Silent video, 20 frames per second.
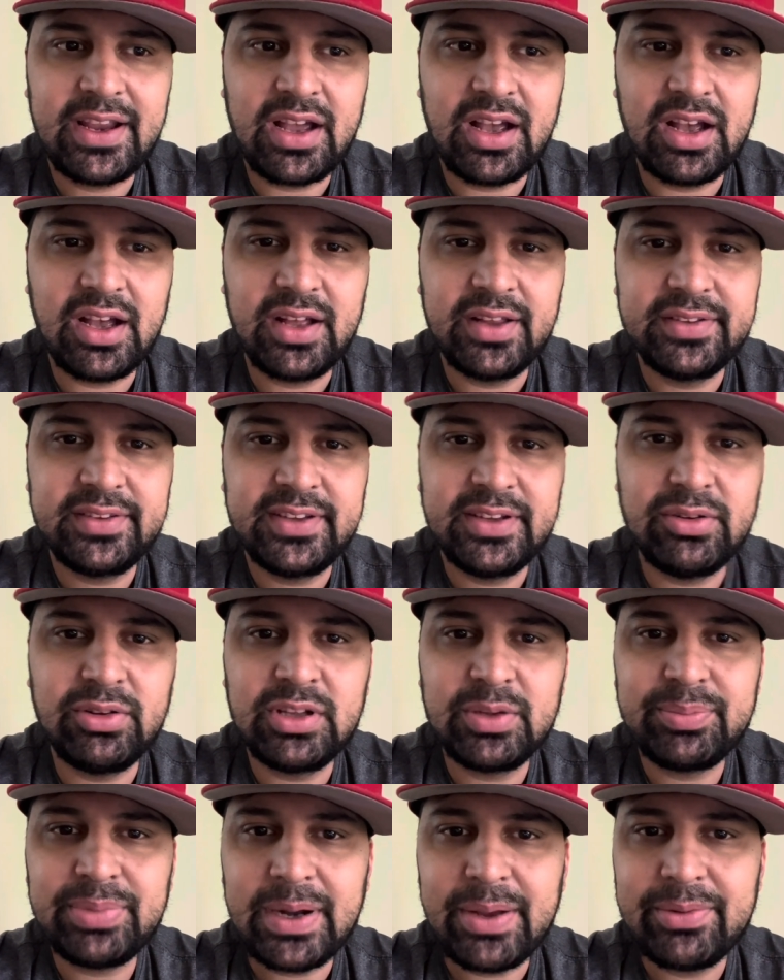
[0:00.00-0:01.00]
Uh, the
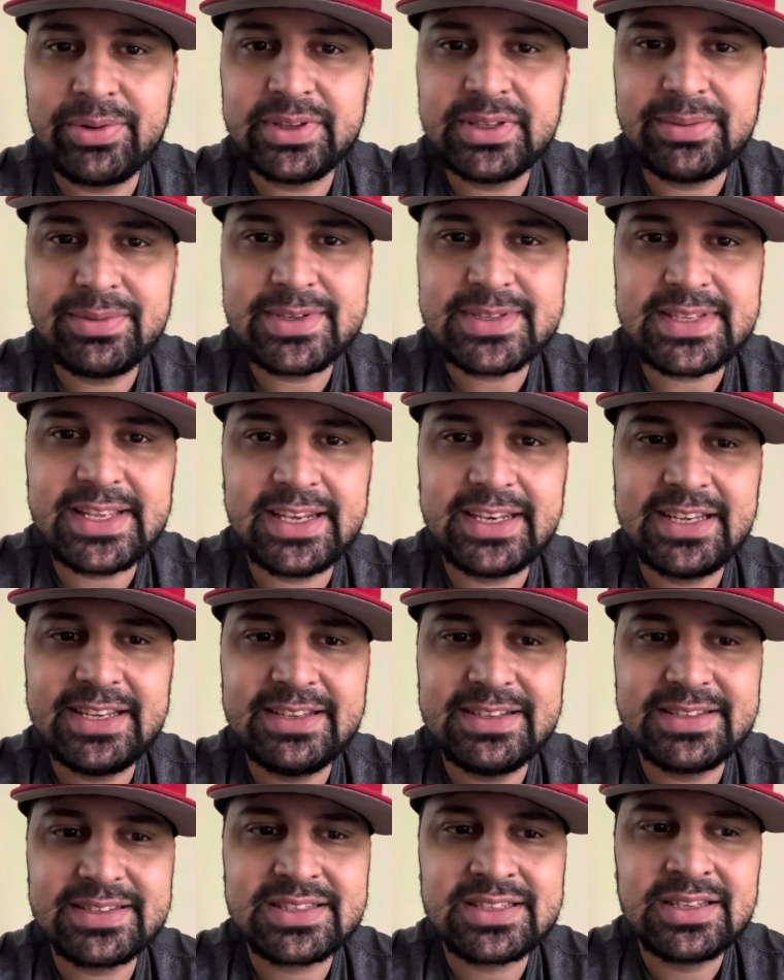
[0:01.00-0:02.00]
only problem with him is that he
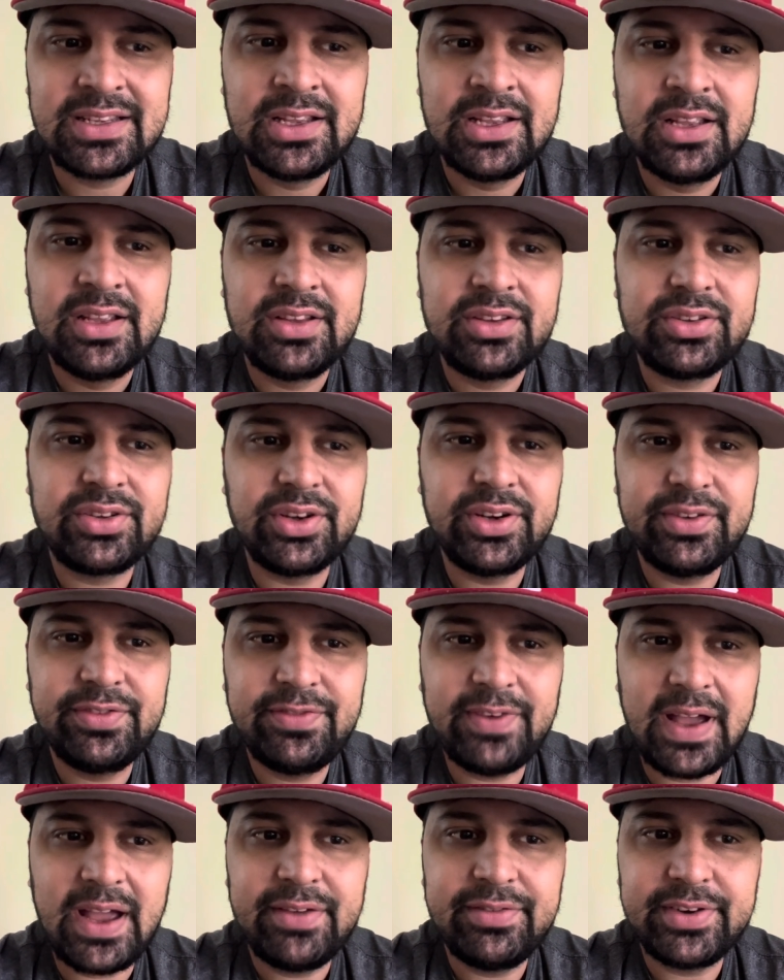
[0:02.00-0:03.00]
is
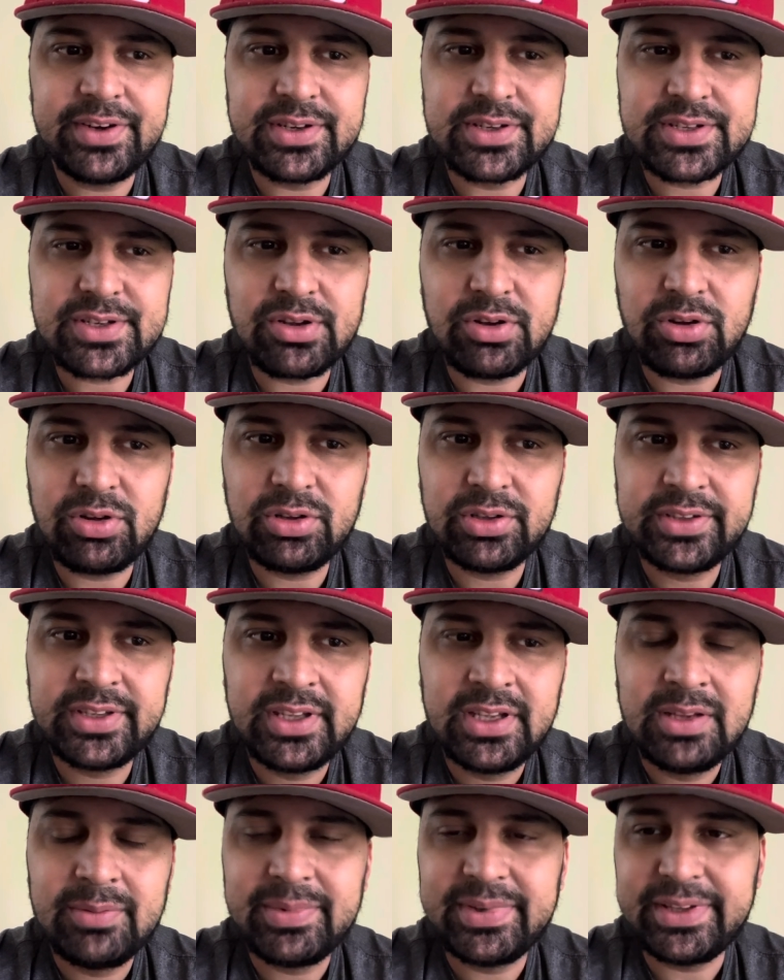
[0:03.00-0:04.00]
35 years old,
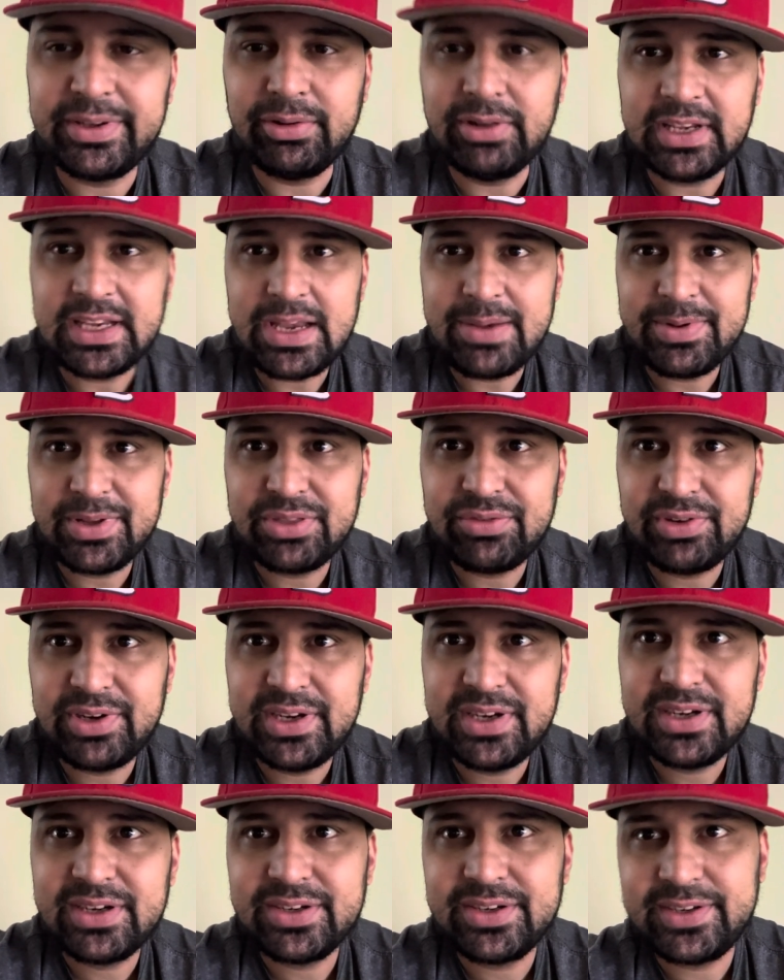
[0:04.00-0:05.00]
but they only gave him a
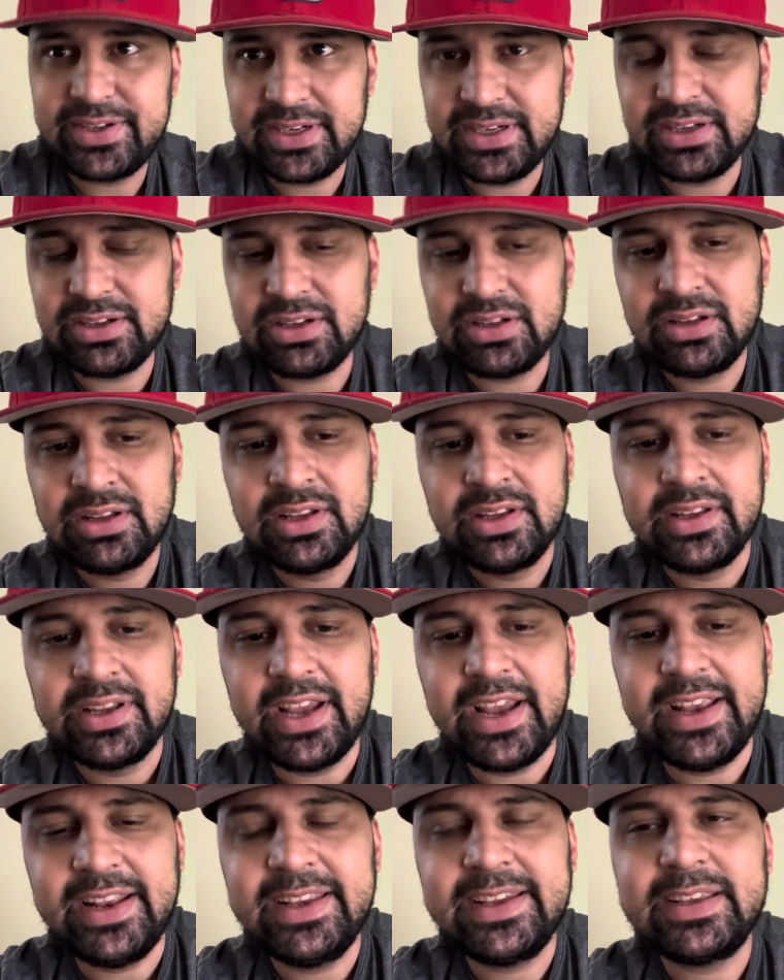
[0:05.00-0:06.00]
three-year deal,
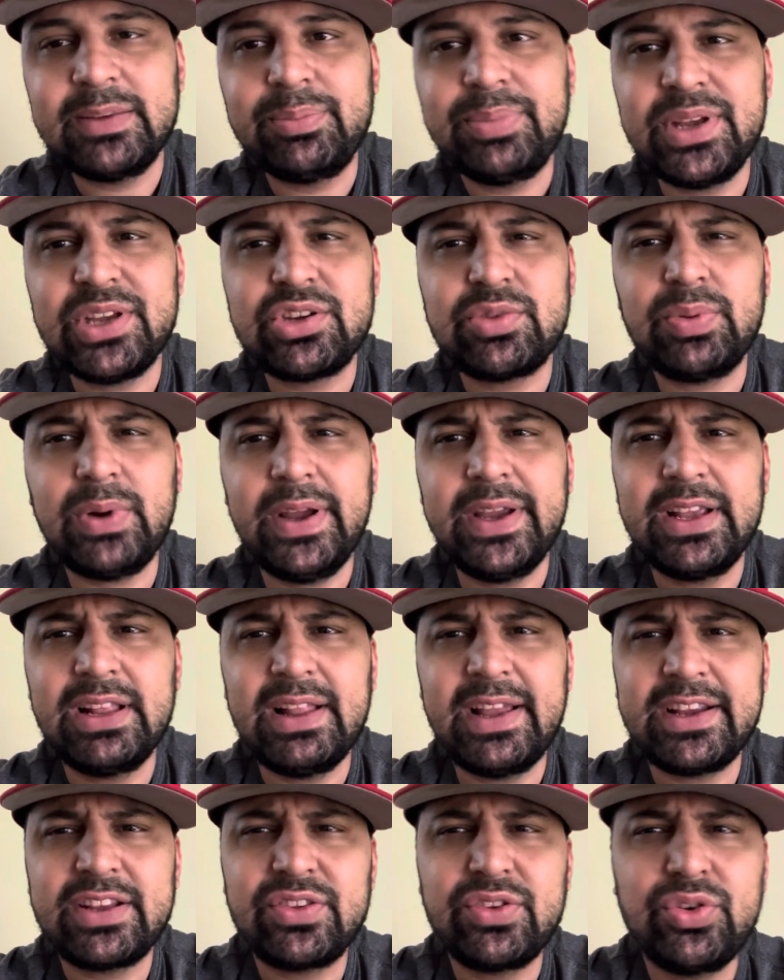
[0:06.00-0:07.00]
and he could pitch probably
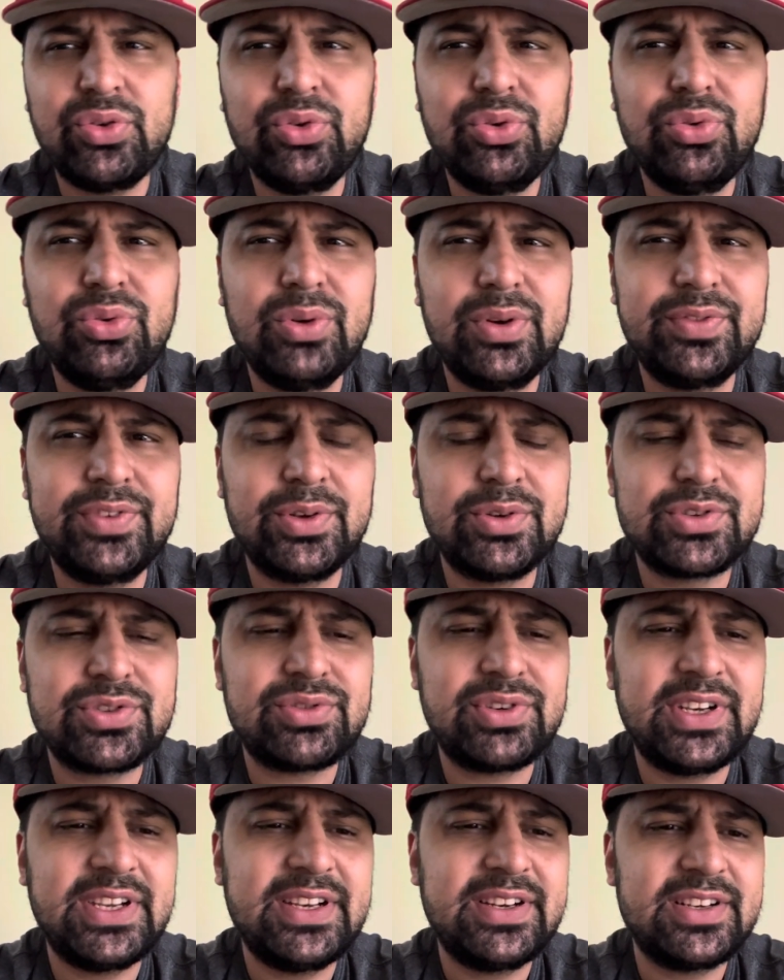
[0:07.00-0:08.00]
like two of those
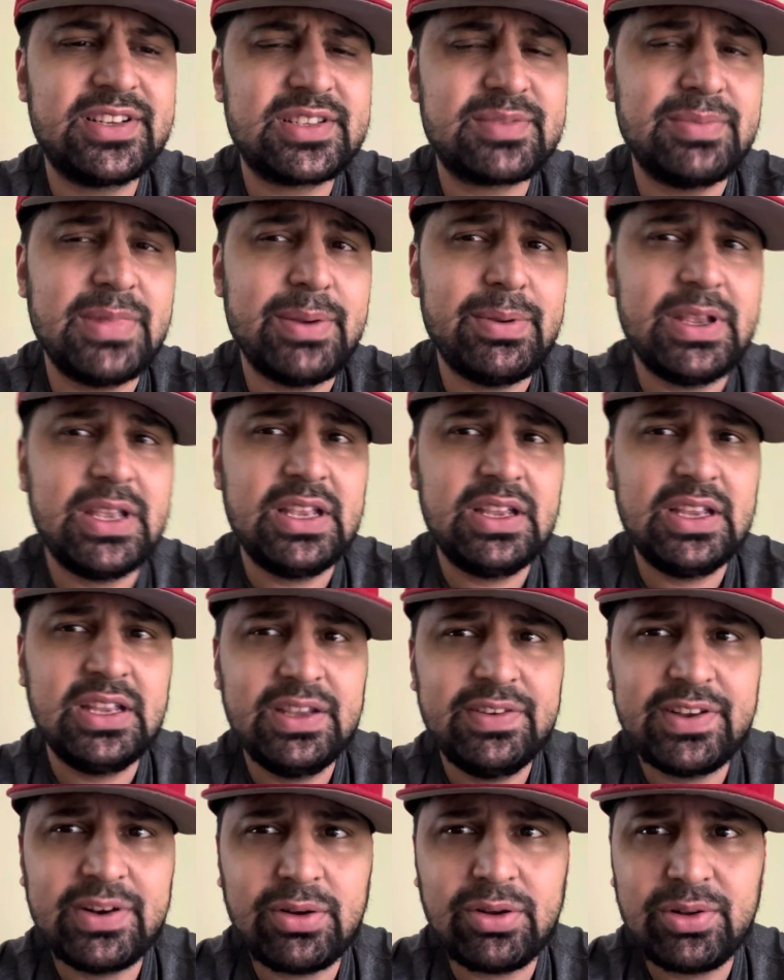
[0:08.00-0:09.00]
three years, maybe
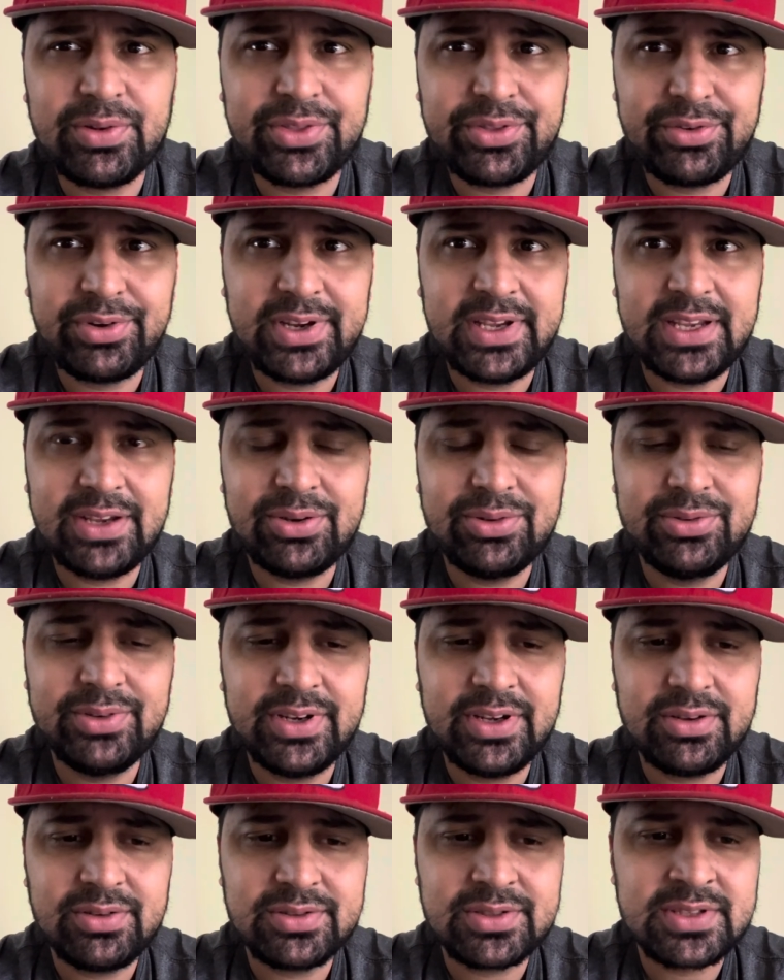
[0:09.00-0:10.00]
even all three. Who
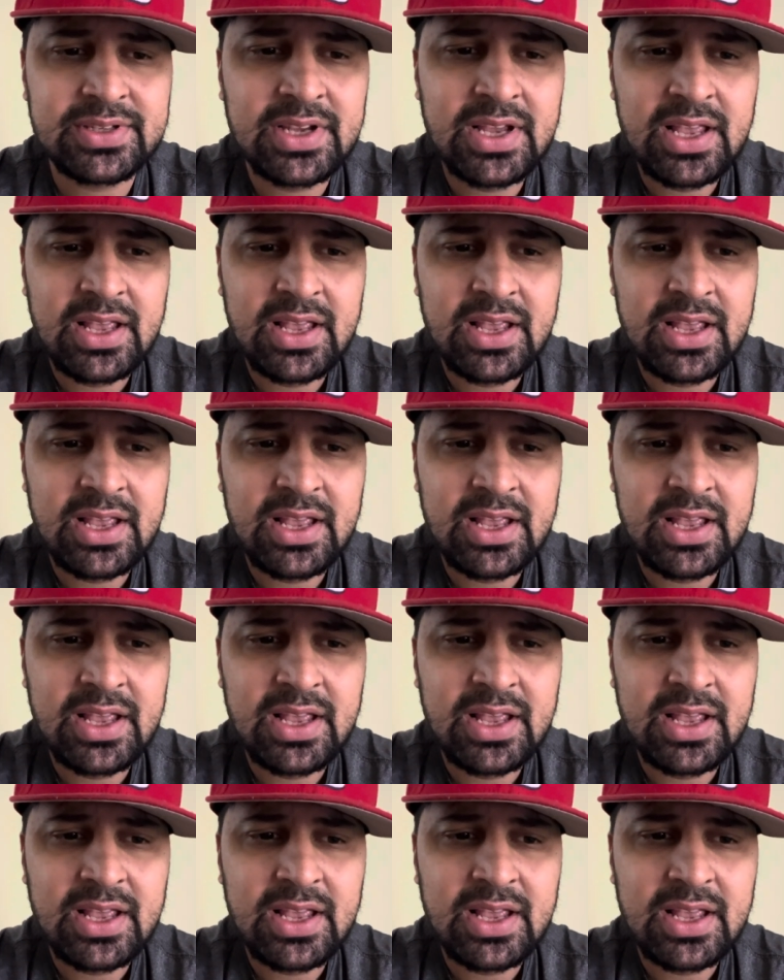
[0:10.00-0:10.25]
knows?